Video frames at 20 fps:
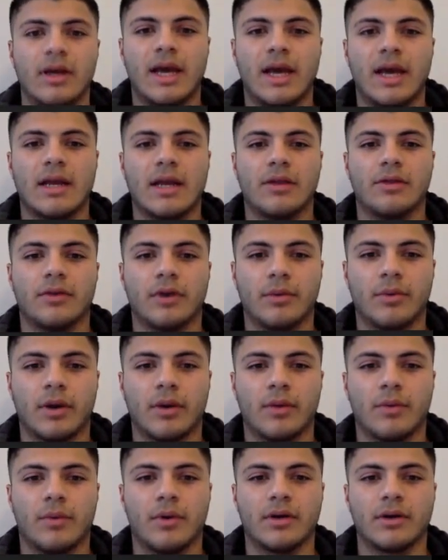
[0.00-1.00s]
and a
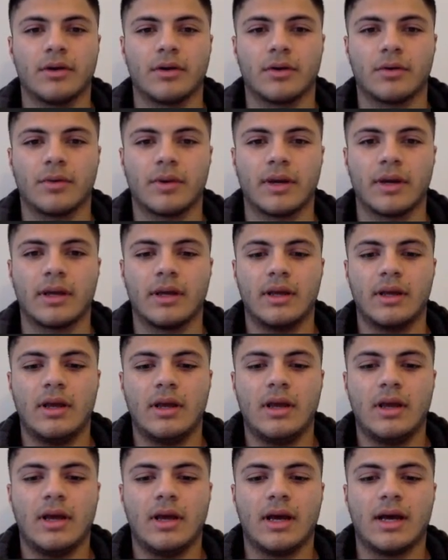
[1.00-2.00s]
3.1 earthquake
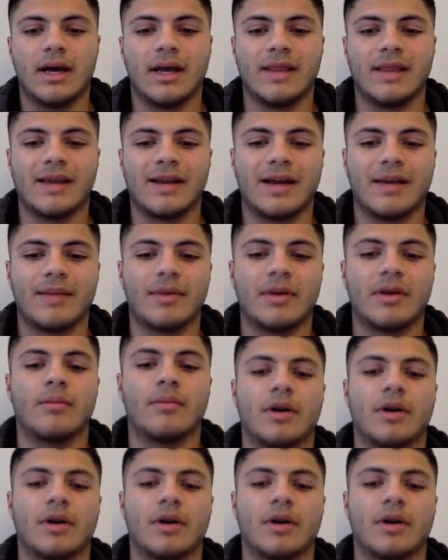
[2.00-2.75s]
that happened on